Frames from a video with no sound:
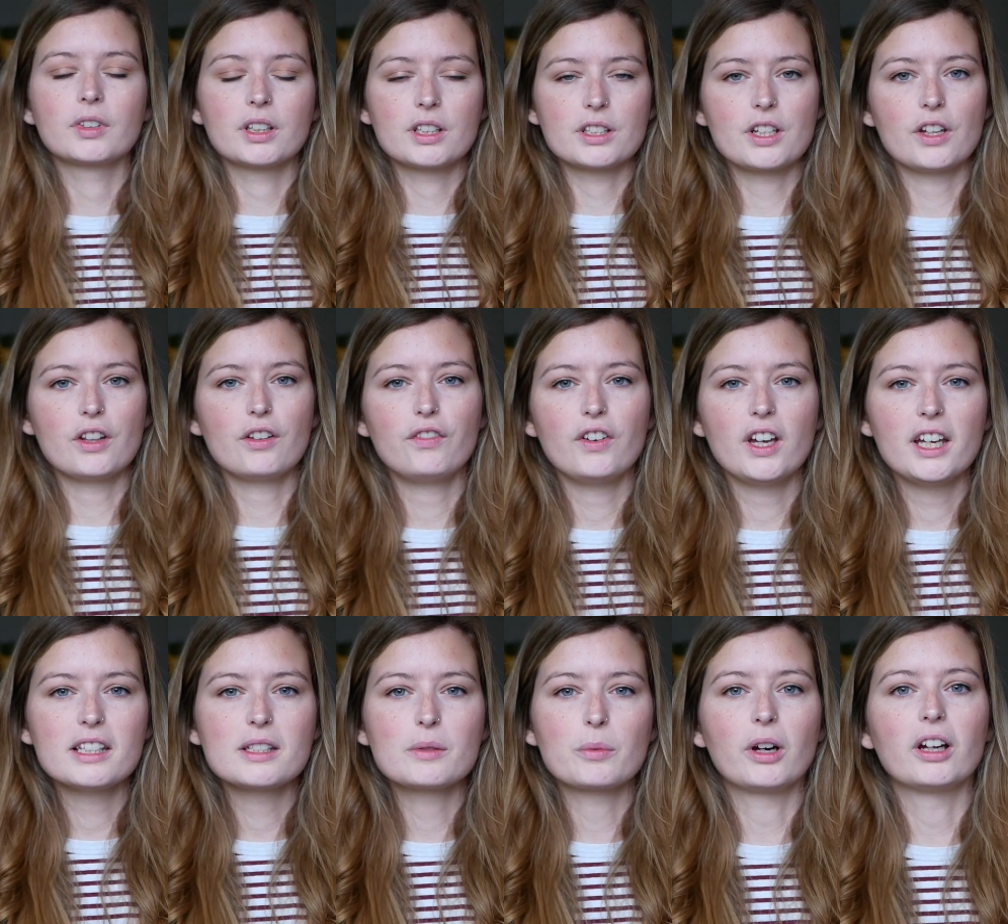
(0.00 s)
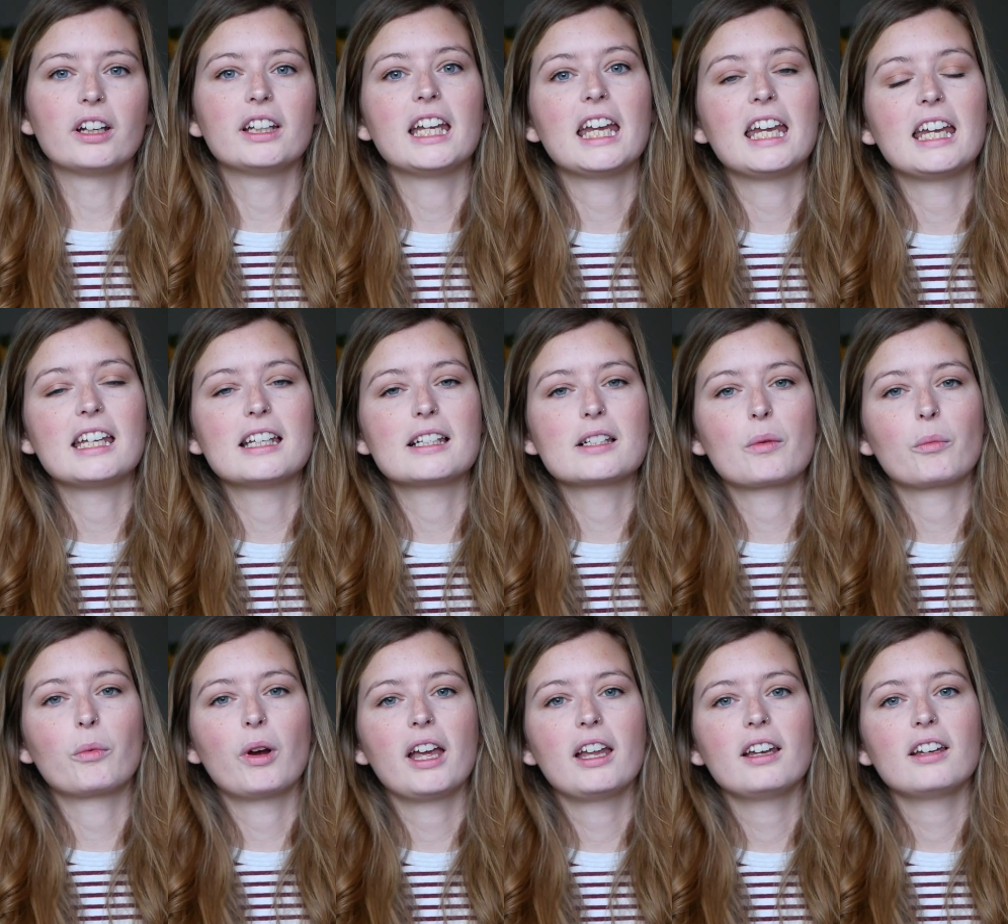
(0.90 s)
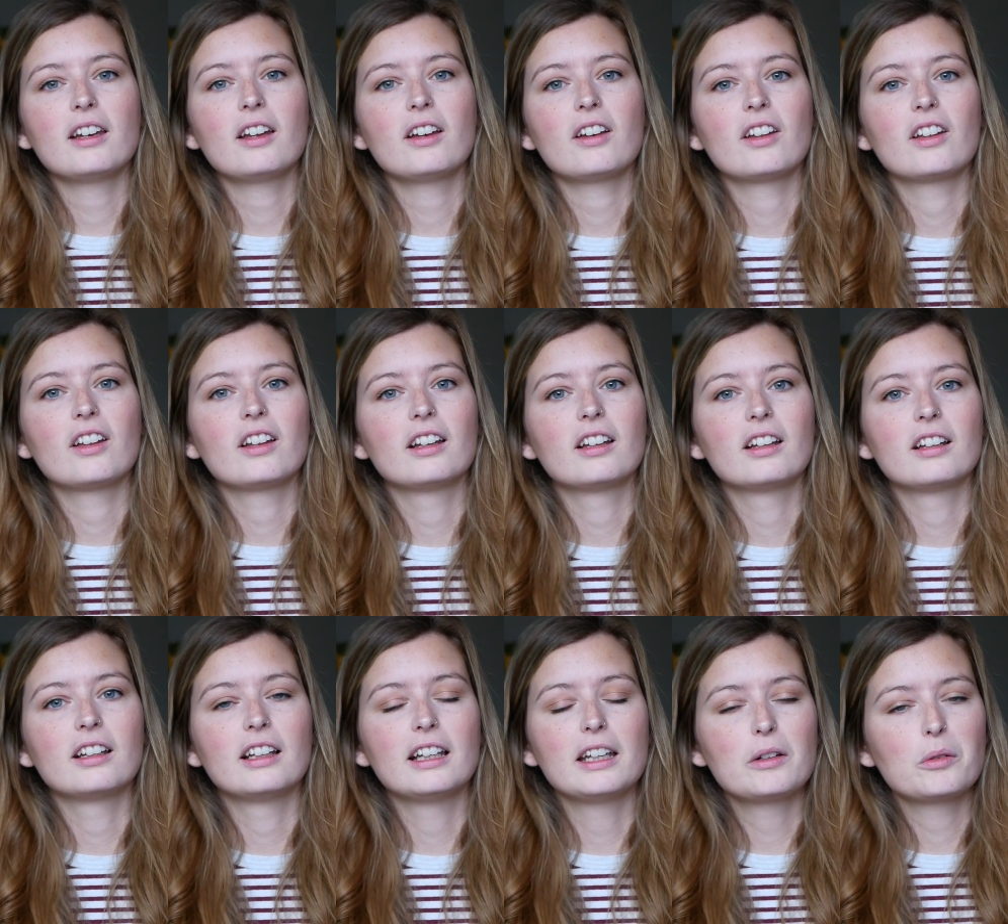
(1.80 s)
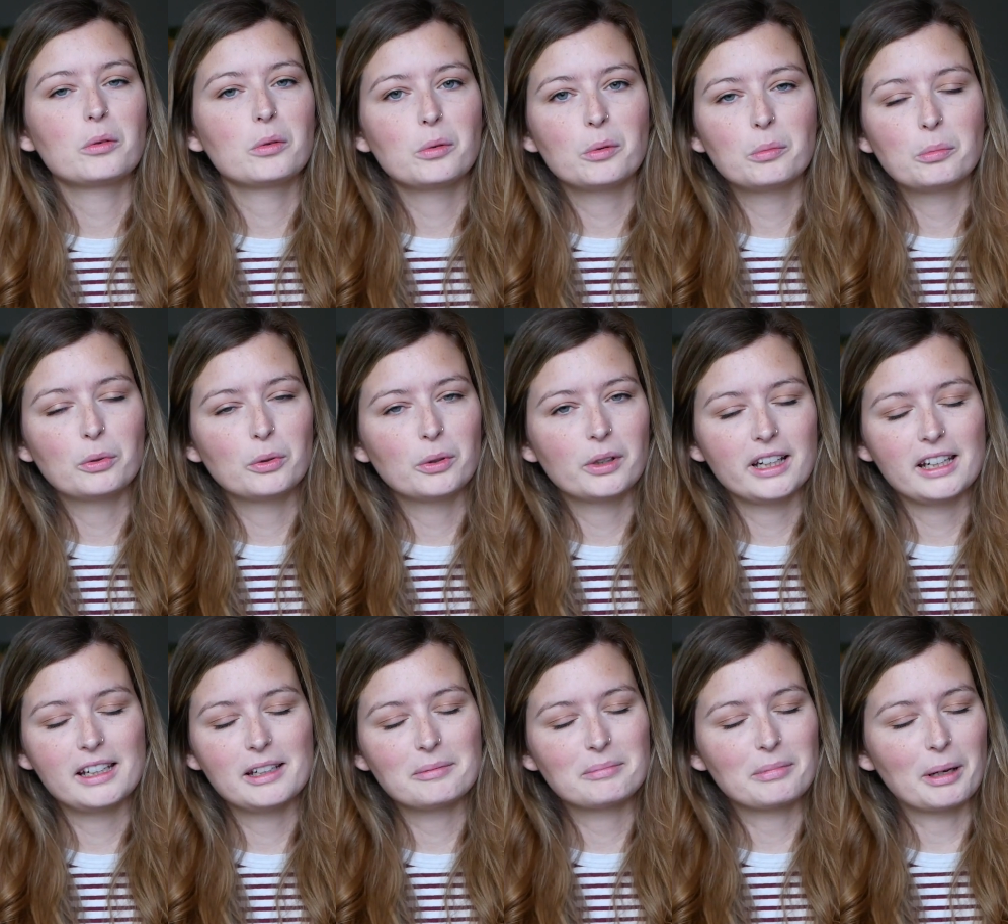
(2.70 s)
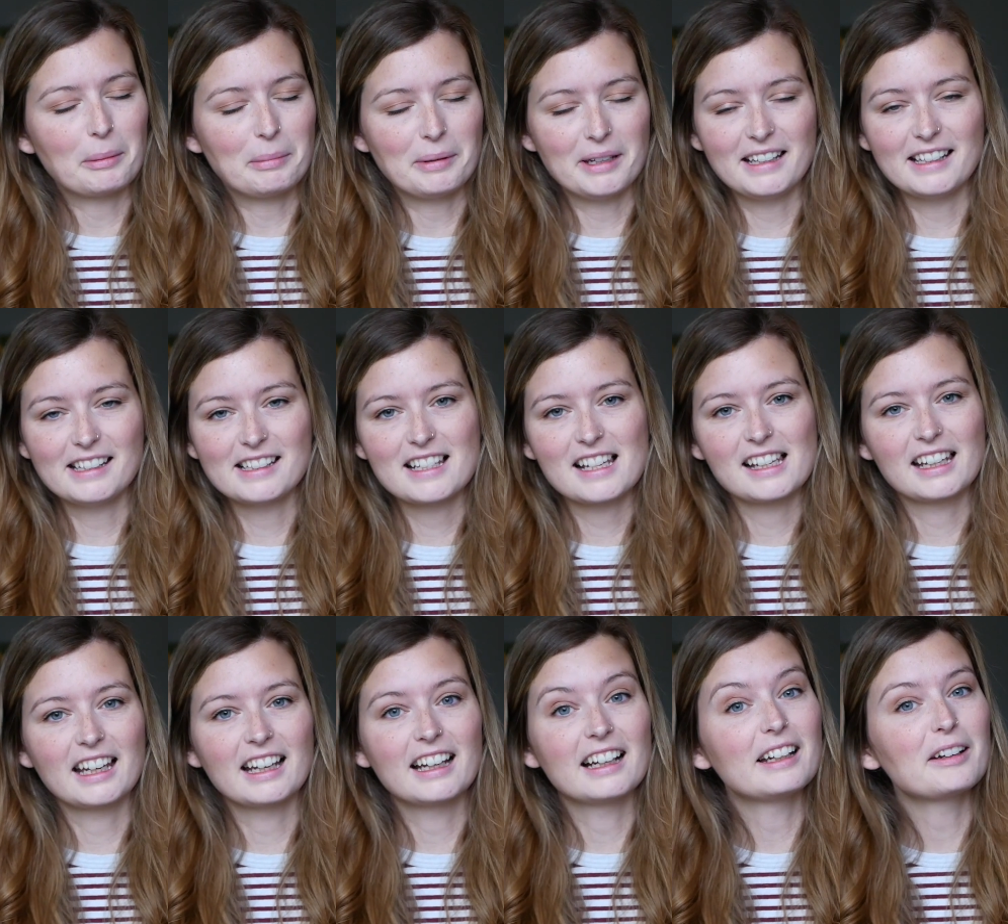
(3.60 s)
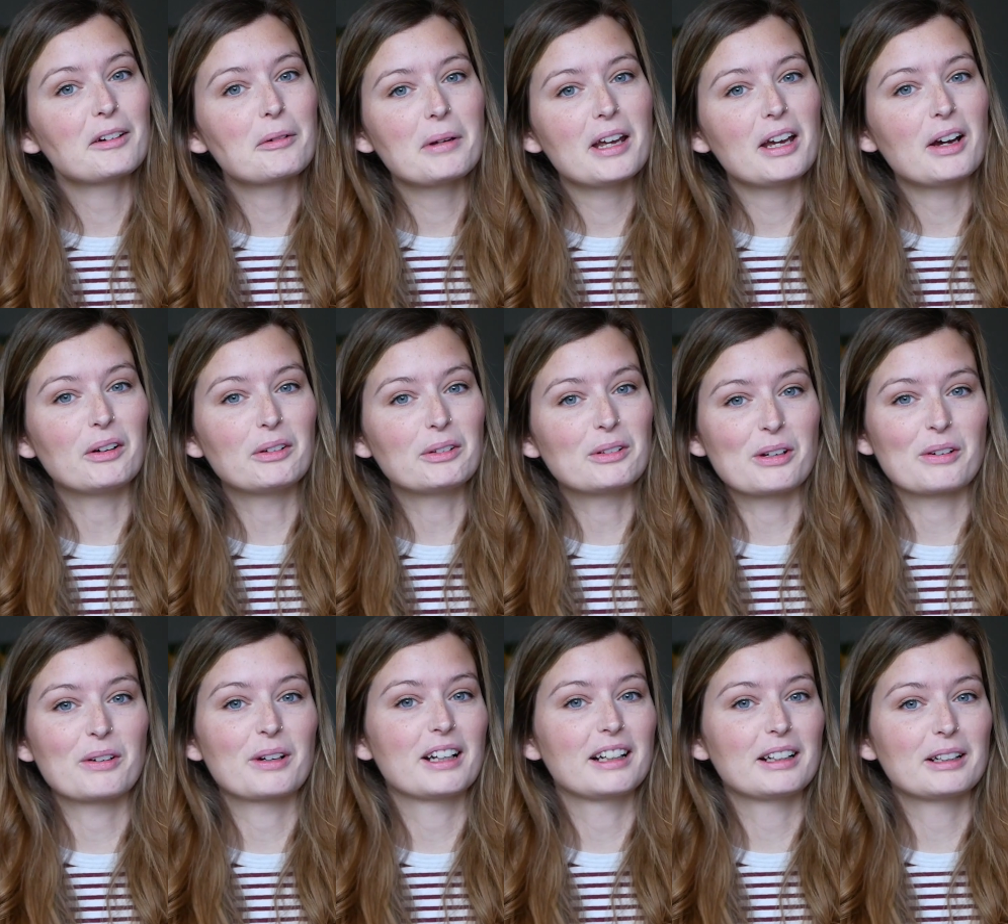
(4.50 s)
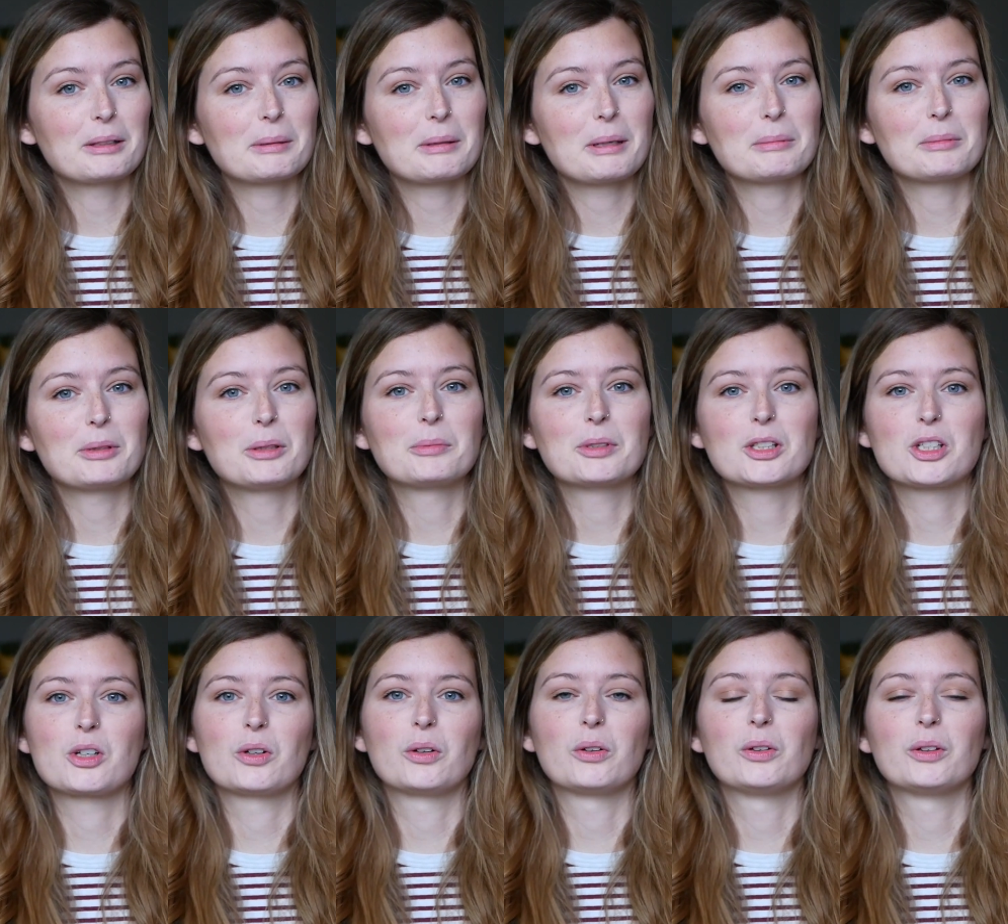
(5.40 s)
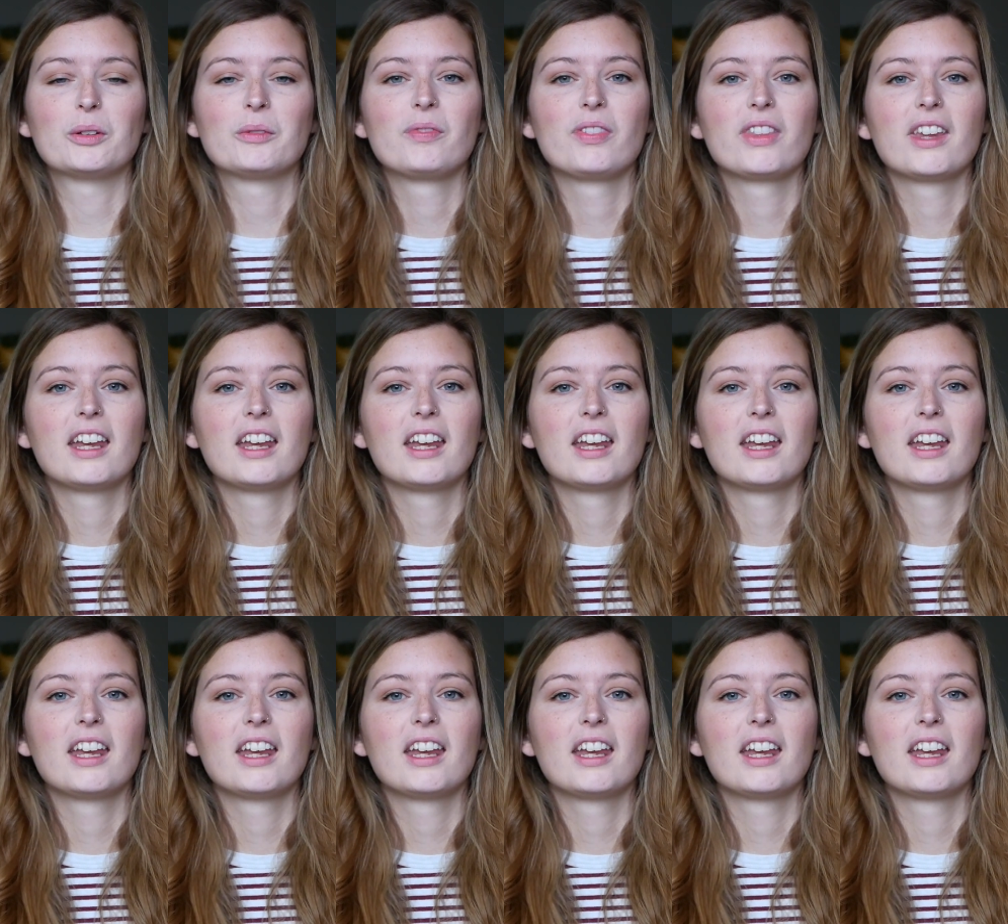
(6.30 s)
So the first one is when little boy puppies get a little bit older and a little bit more mature,